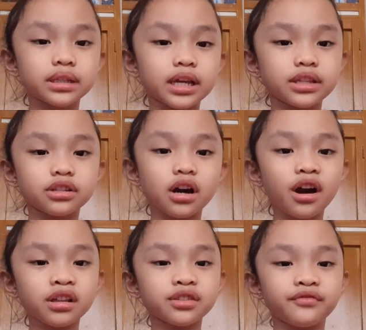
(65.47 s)
They
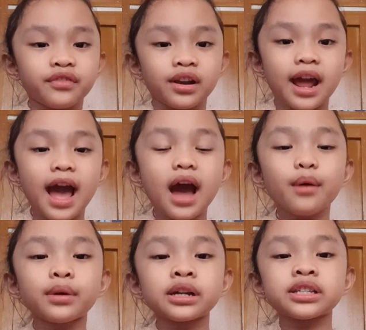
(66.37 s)
talked for
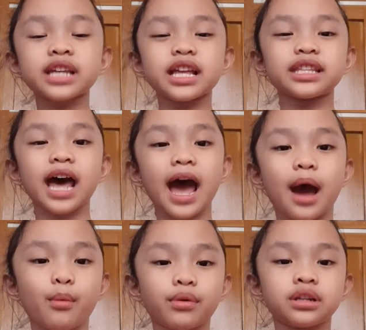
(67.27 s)
hours and
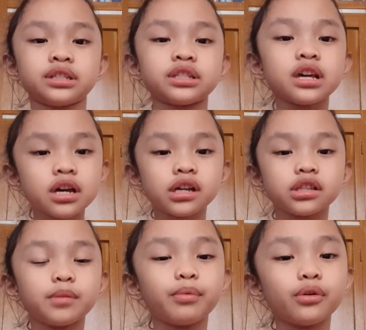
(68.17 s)
hours.
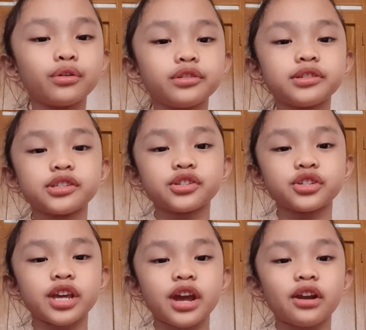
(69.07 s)
The boy used to
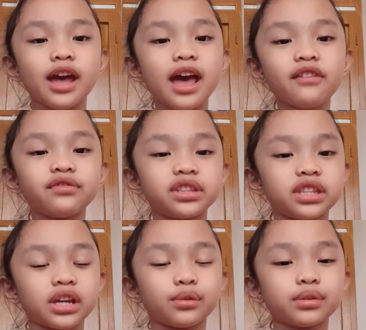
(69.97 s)
share
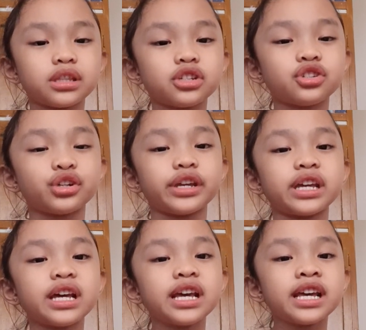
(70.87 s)
everything with the
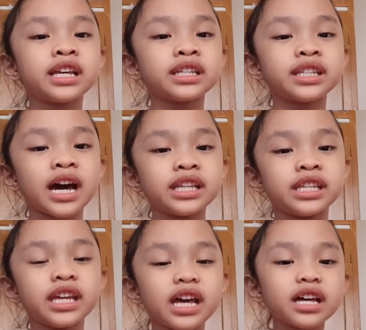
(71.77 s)
tree. His
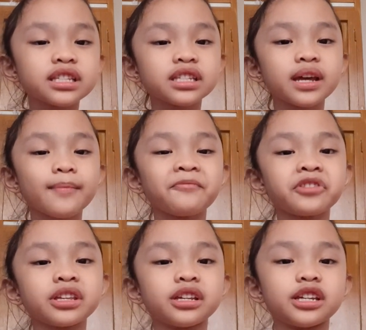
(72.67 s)
ideas,
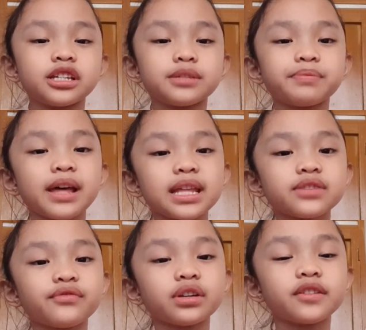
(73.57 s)
his
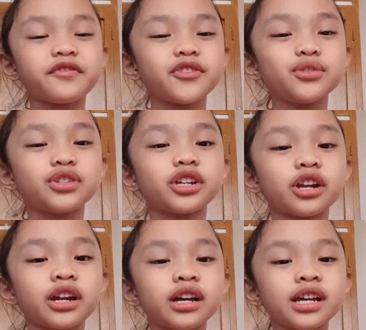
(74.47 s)
plans for the
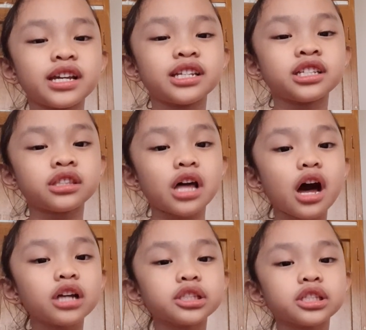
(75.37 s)
future, his
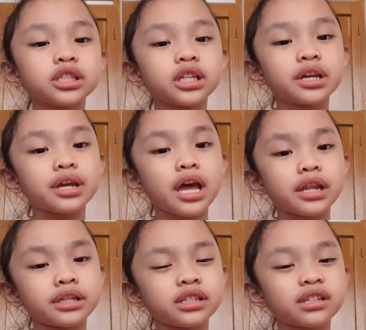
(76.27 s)
thoughts,
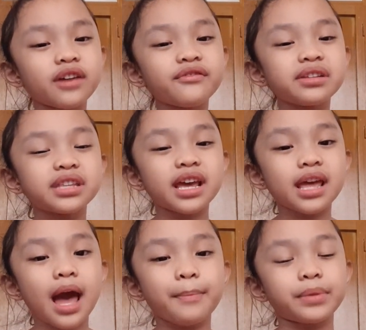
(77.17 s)
and his
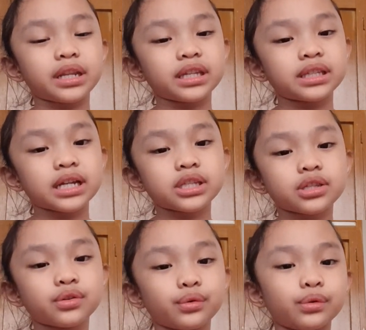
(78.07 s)
everyday happenings at
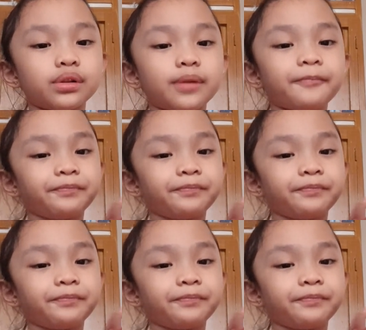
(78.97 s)
school.